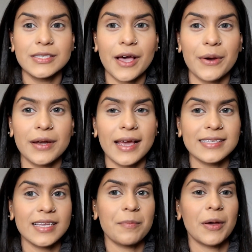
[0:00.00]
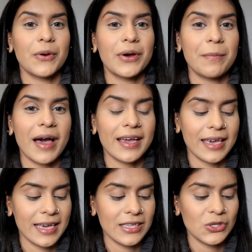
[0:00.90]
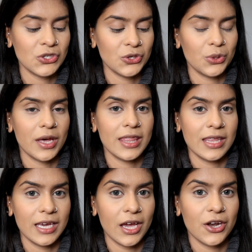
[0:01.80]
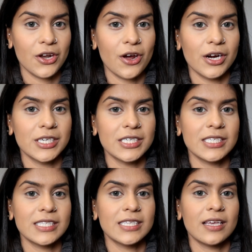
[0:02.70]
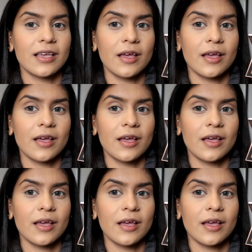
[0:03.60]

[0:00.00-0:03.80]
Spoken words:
So next up, I'm going back into the NARS